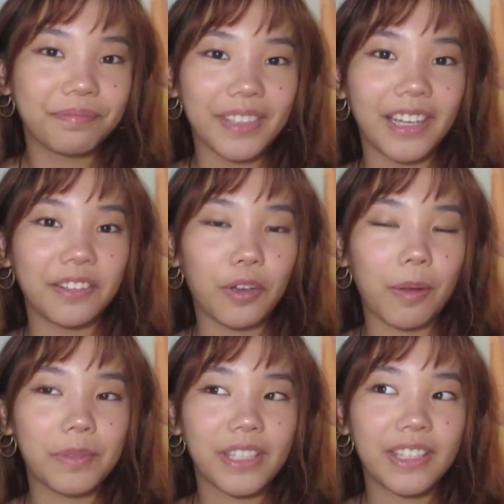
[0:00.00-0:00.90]
I don't know,
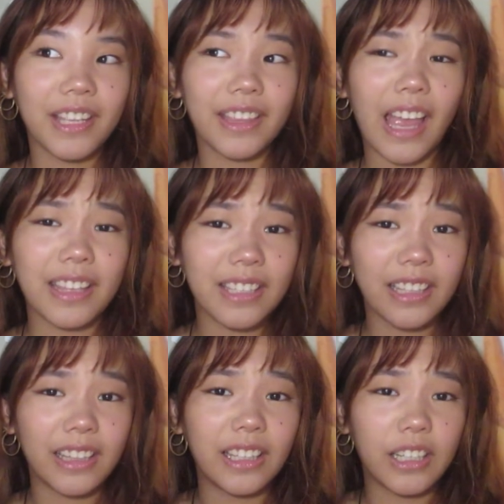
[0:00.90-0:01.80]
I'm just in that
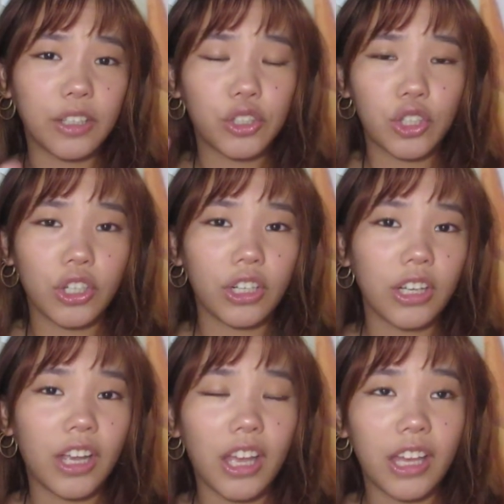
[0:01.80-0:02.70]
literature
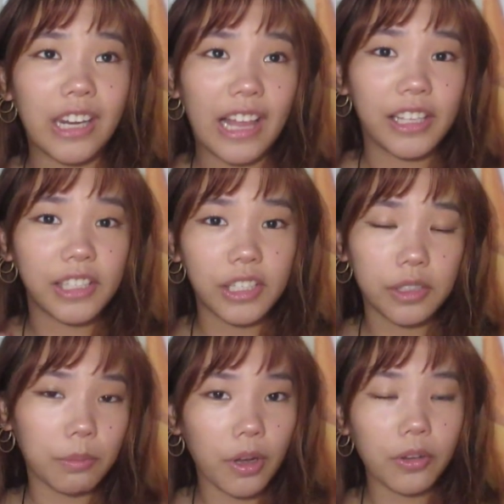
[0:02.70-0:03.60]

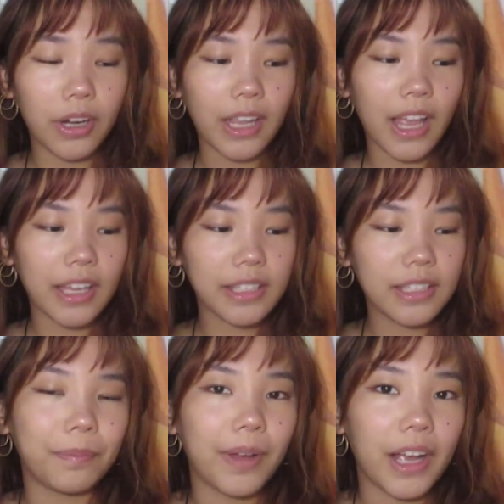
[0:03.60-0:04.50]
analysis mode, I guess.